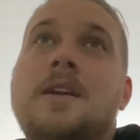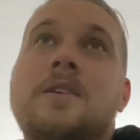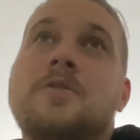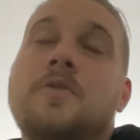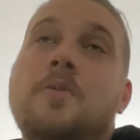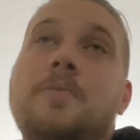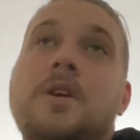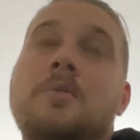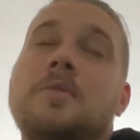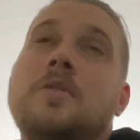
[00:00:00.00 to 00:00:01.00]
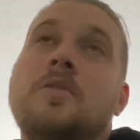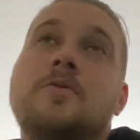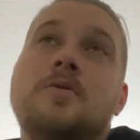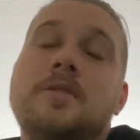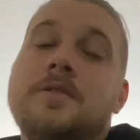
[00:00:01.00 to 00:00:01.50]
So they'll be able to go
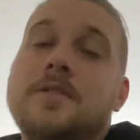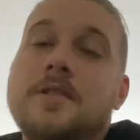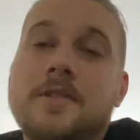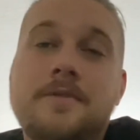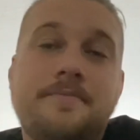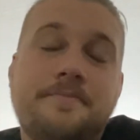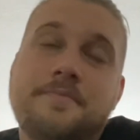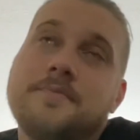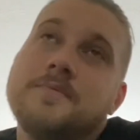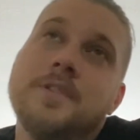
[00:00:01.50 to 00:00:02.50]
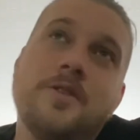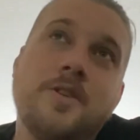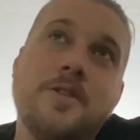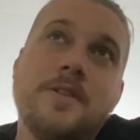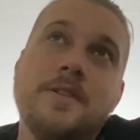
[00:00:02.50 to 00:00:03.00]
through this year
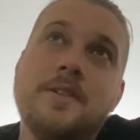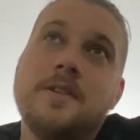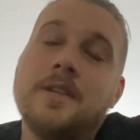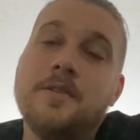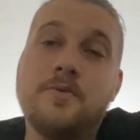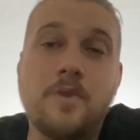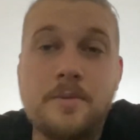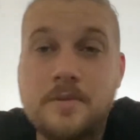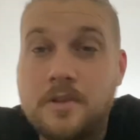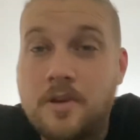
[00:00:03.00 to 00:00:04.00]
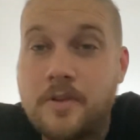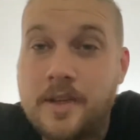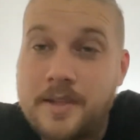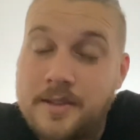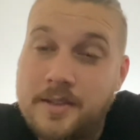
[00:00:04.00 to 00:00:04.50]
learning, getting reps and all that.
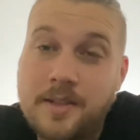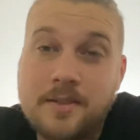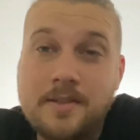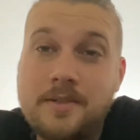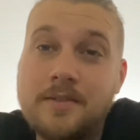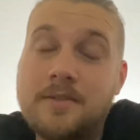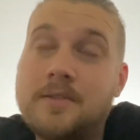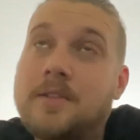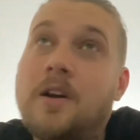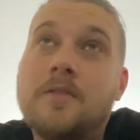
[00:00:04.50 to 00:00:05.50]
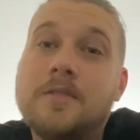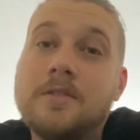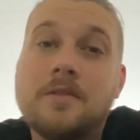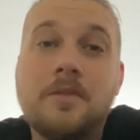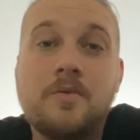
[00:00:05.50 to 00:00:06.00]
And then next season,
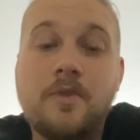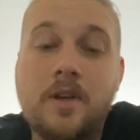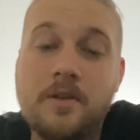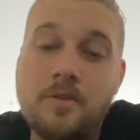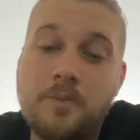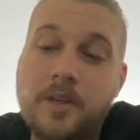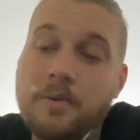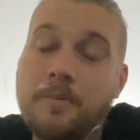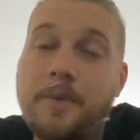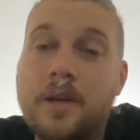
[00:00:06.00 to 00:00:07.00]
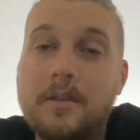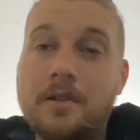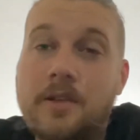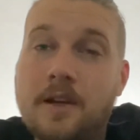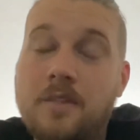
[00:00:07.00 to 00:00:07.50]
offseason comes around, they'll be able to battle
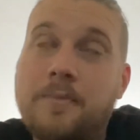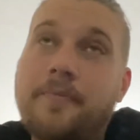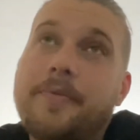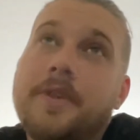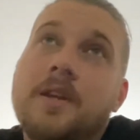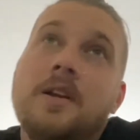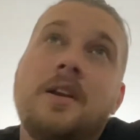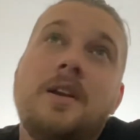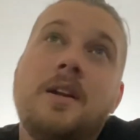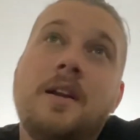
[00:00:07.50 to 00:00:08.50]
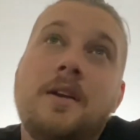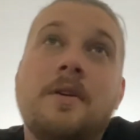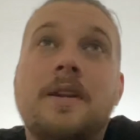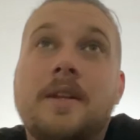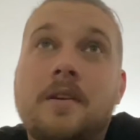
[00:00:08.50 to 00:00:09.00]
it out.
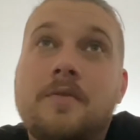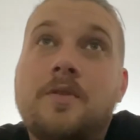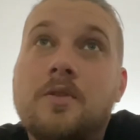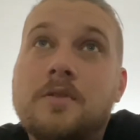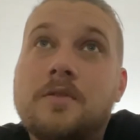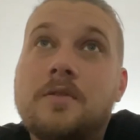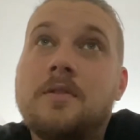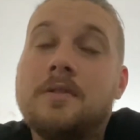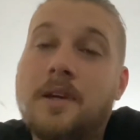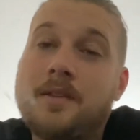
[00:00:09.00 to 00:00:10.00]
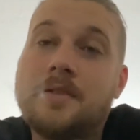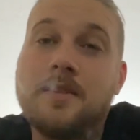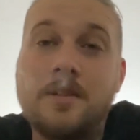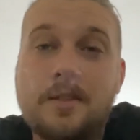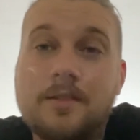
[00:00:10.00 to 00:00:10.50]
Right now, of course, I say
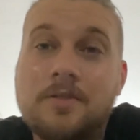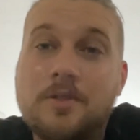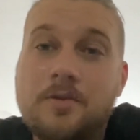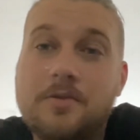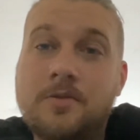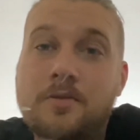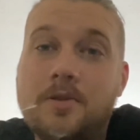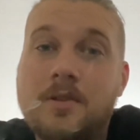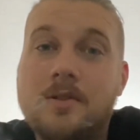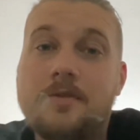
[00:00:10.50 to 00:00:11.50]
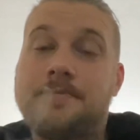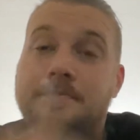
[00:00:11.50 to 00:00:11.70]
the edge goes to